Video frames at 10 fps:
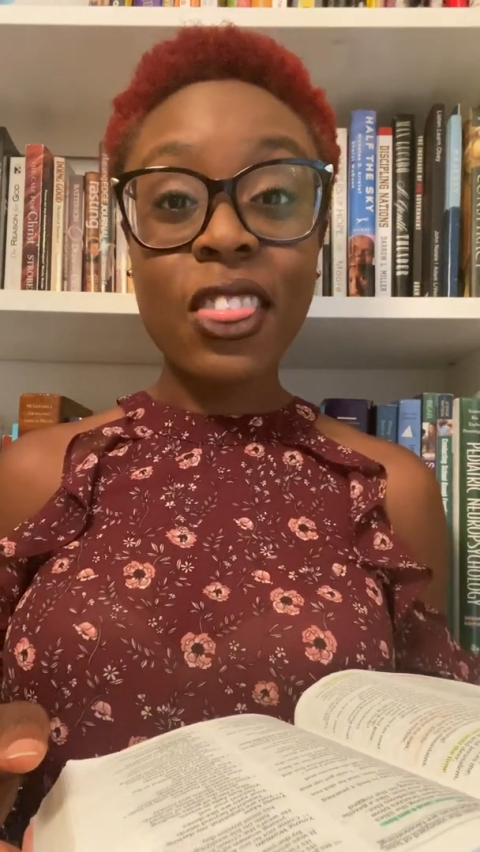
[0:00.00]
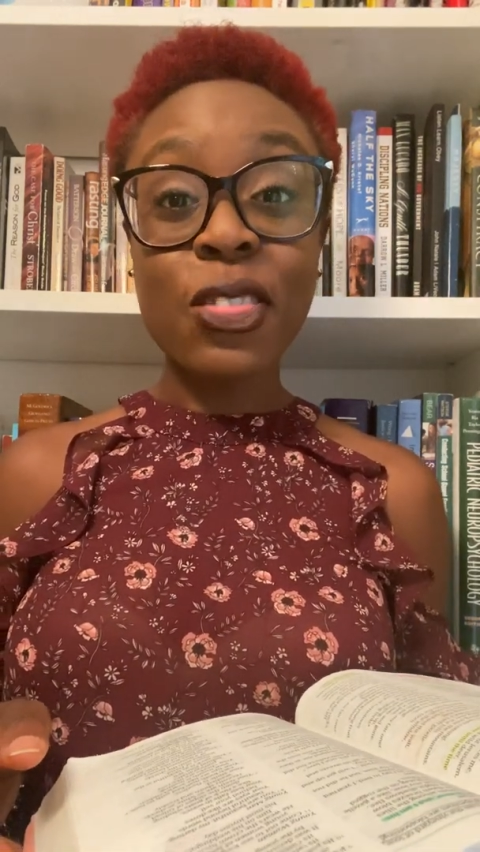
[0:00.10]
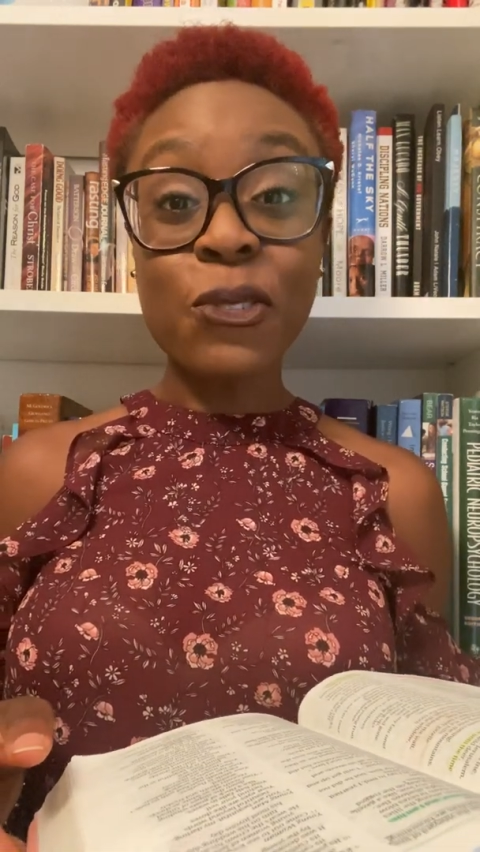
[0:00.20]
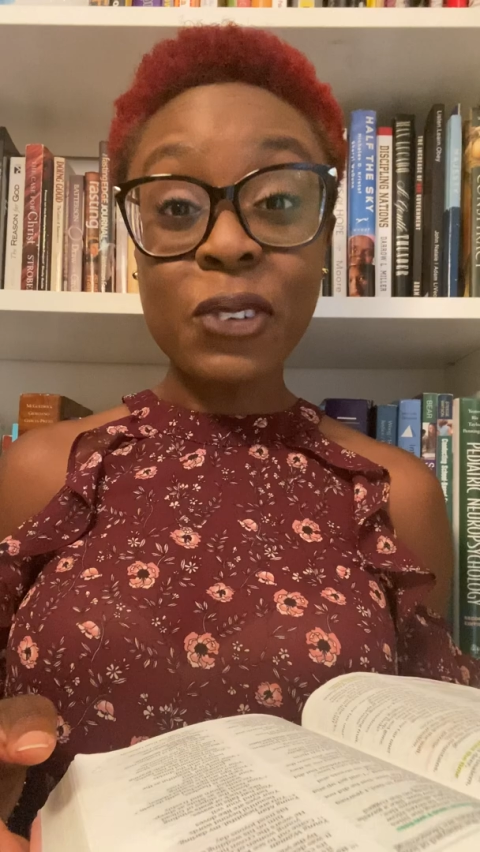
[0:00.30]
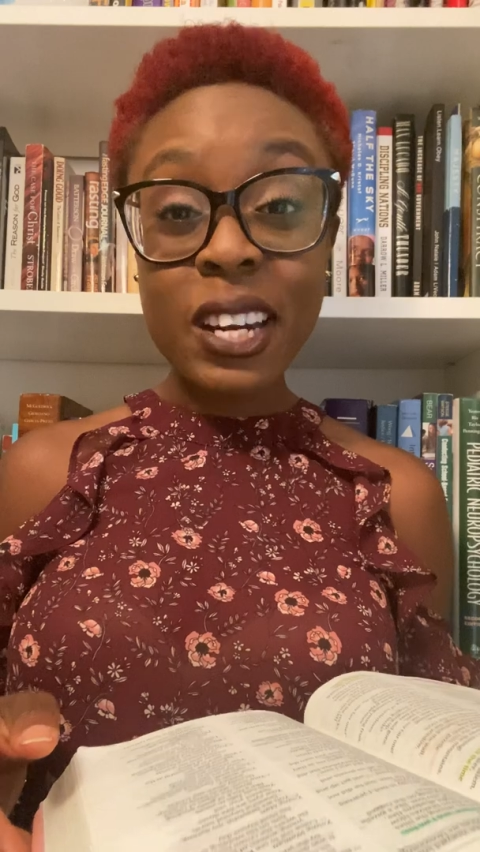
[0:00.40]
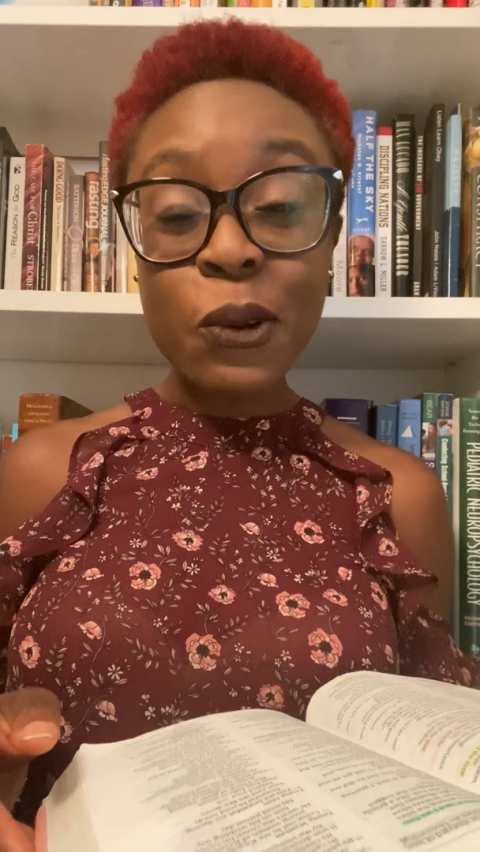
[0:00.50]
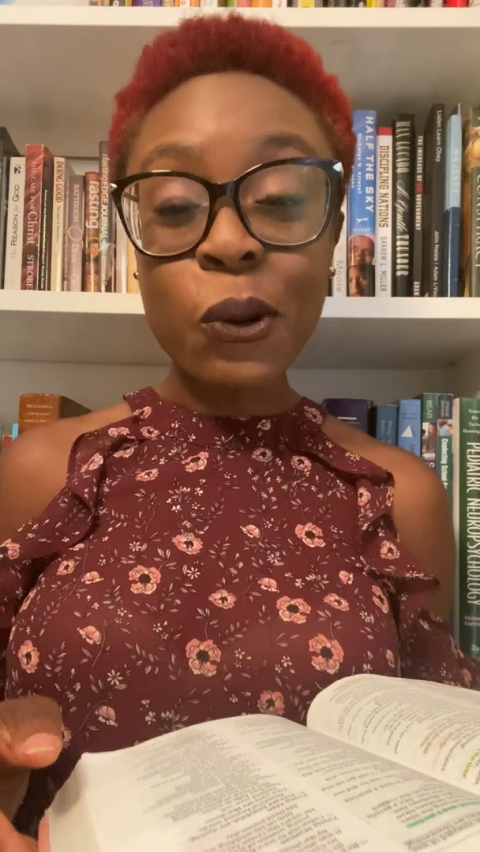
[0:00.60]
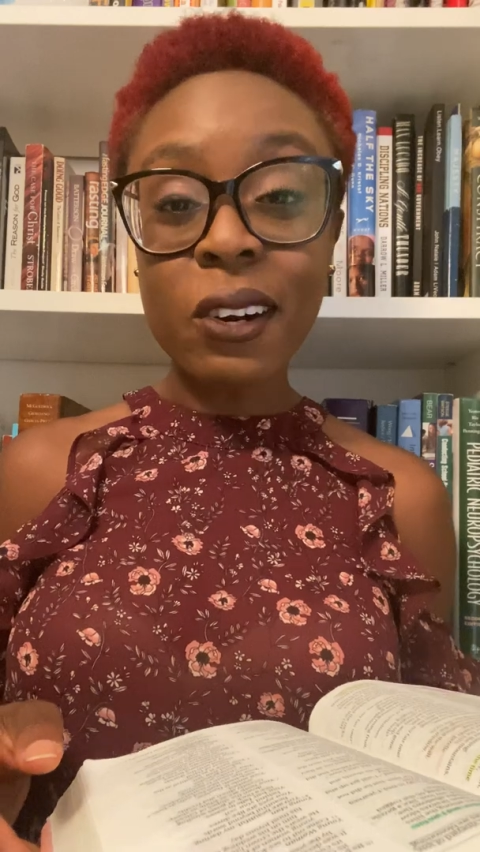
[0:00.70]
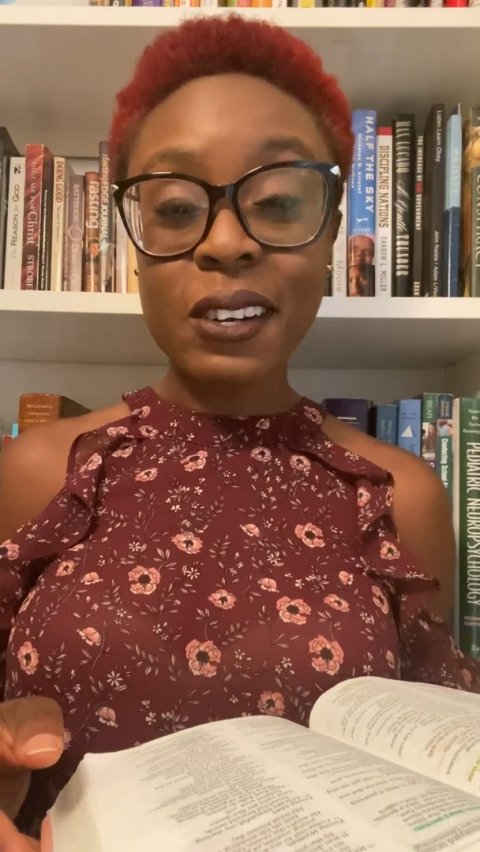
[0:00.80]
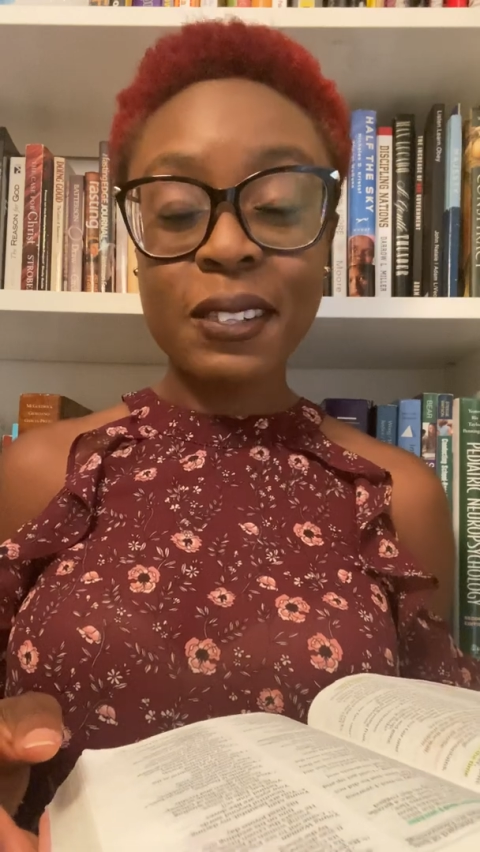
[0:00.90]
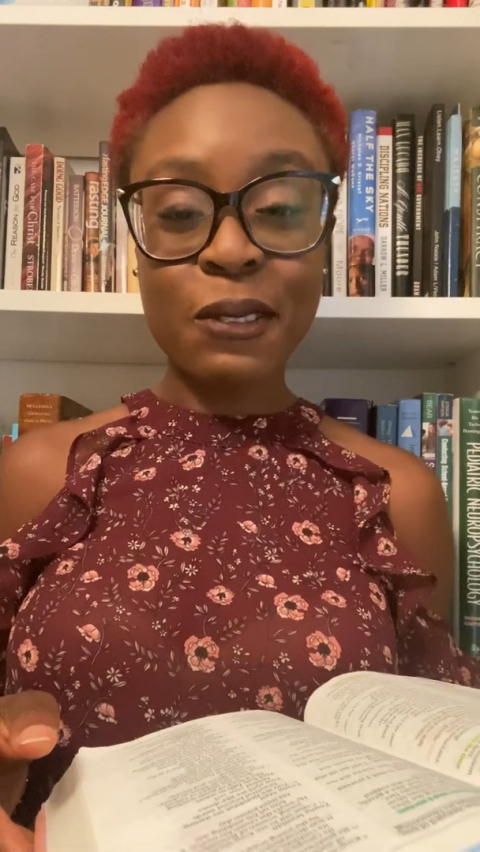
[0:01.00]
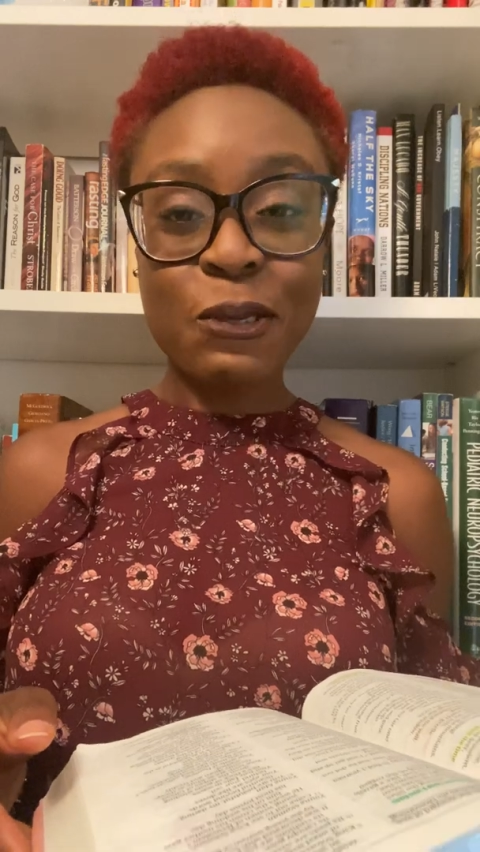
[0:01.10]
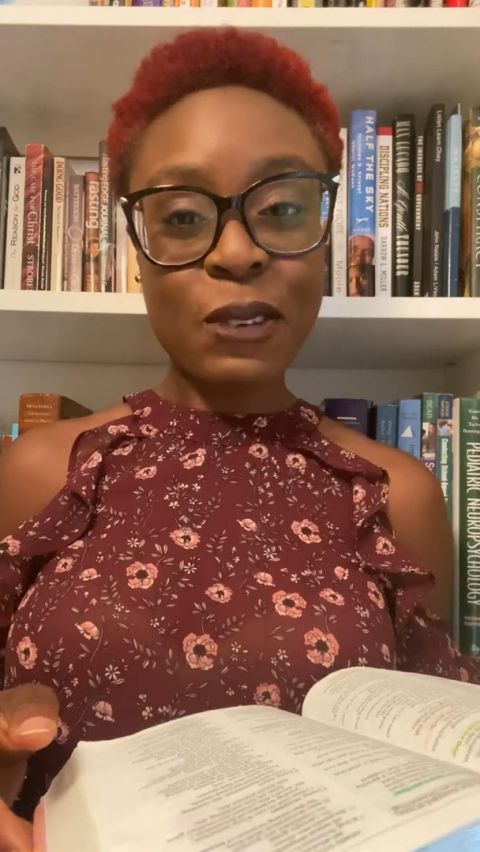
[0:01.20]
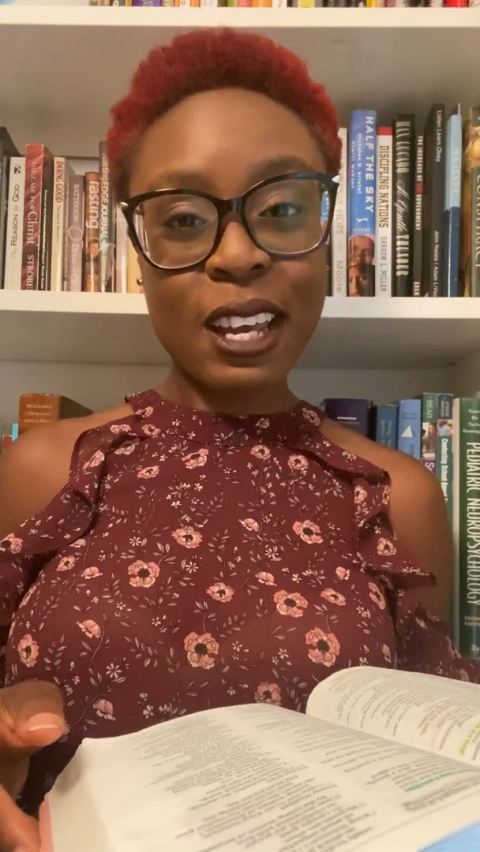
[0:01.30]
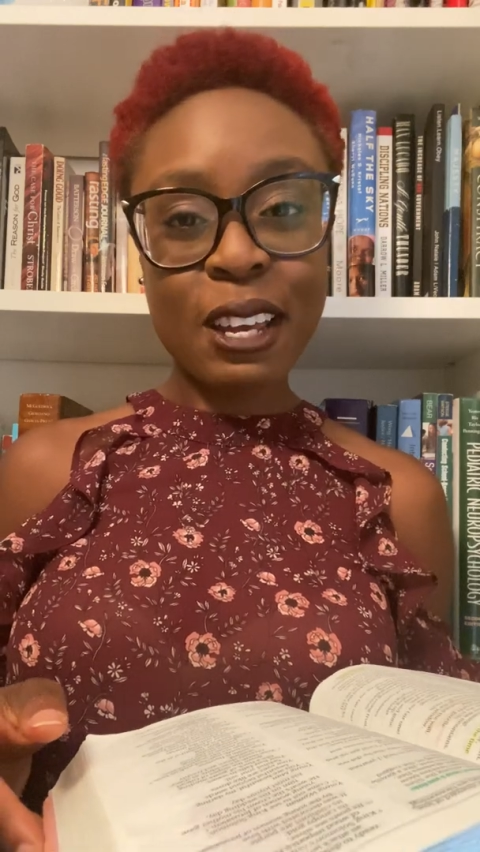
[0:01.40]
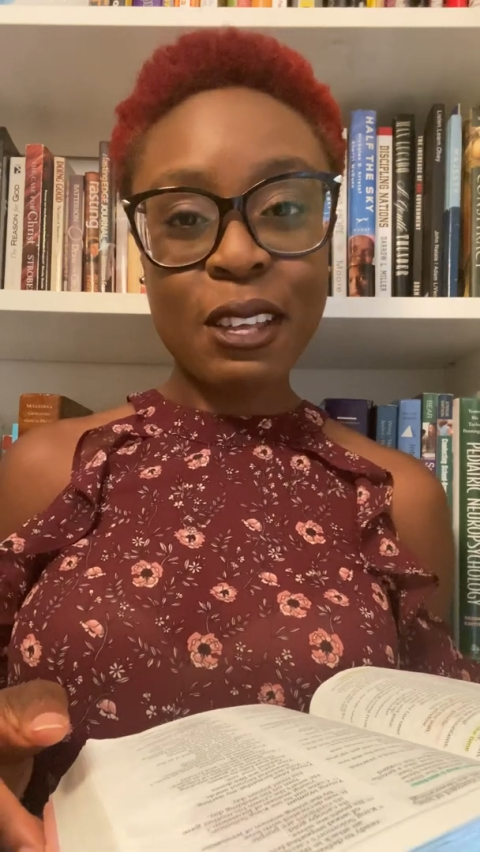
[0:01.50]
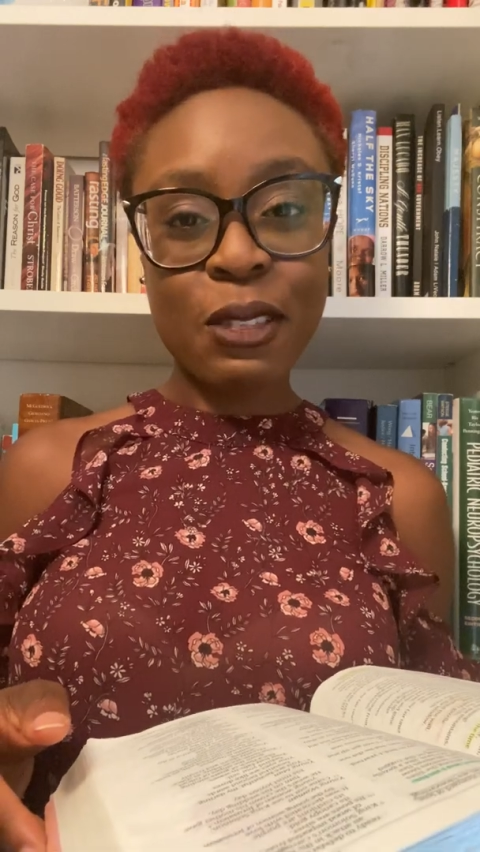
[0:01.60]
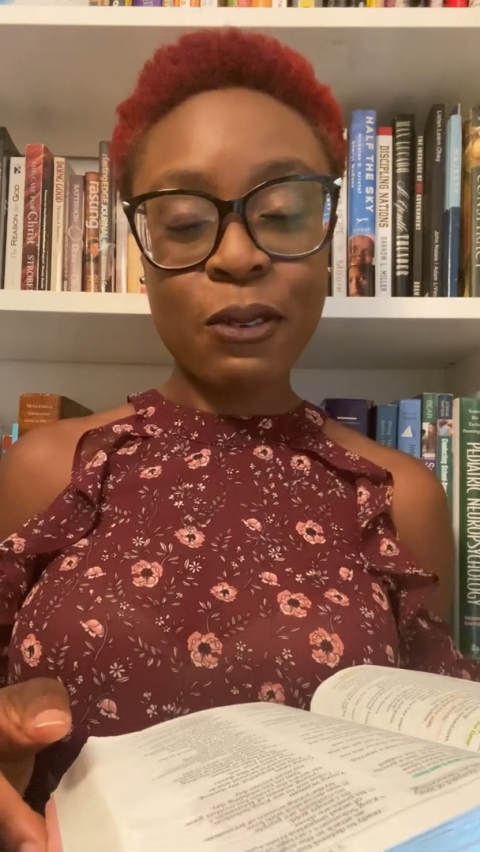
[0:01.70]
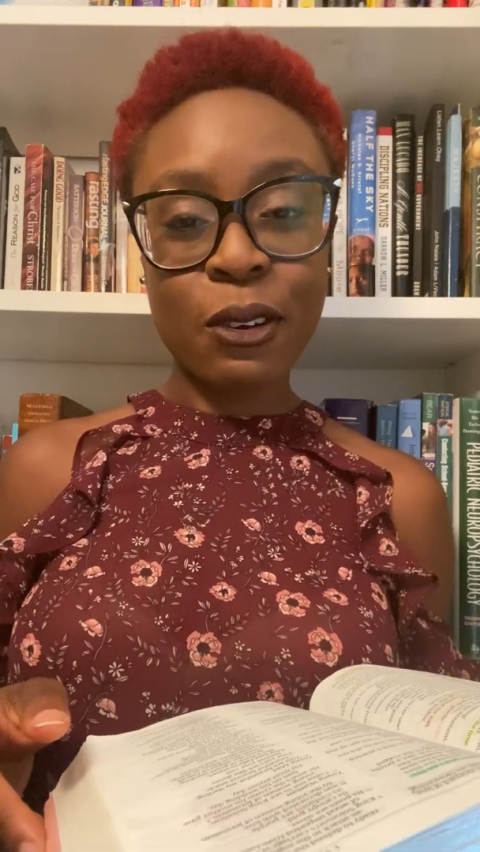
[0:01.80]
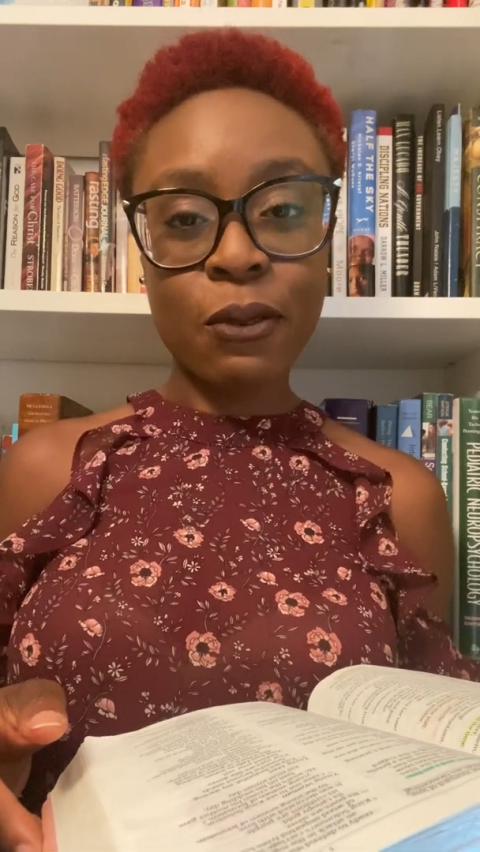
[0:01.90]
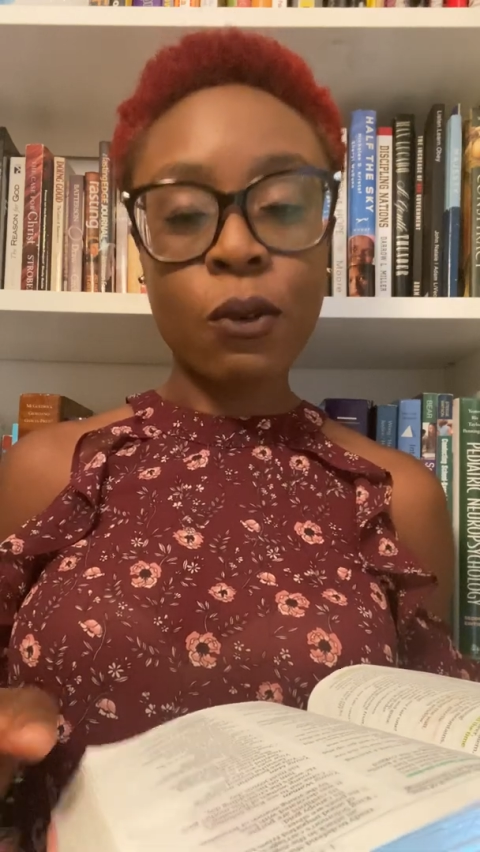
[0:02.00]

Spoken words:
3/4 of the way through,